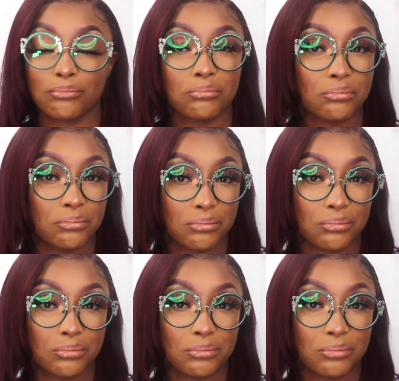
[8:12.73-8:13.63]

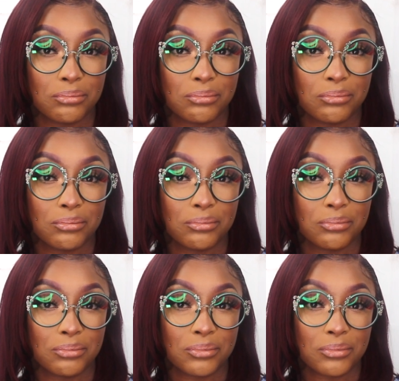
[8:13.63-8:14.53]
(no one is talking)